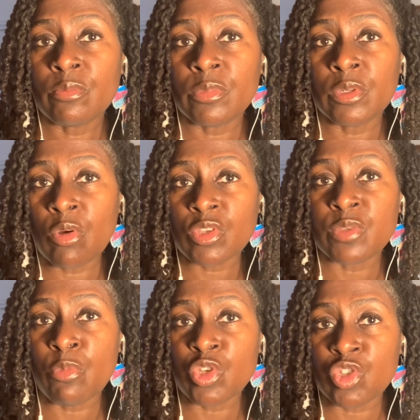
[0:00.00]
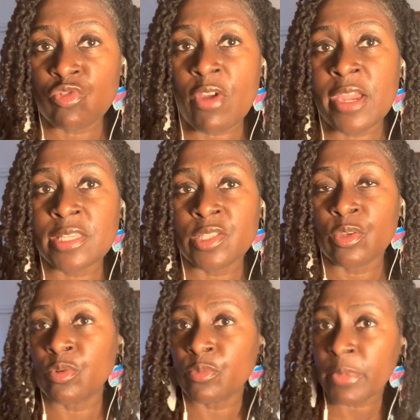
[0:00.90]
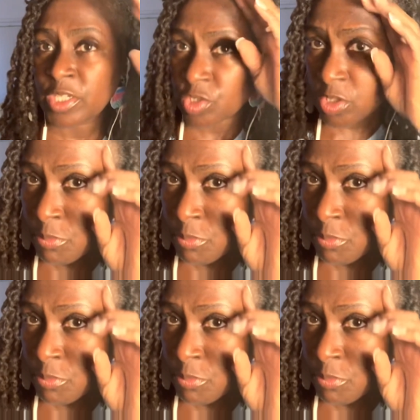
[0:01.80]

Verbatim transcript: locks moisturized, so make sure you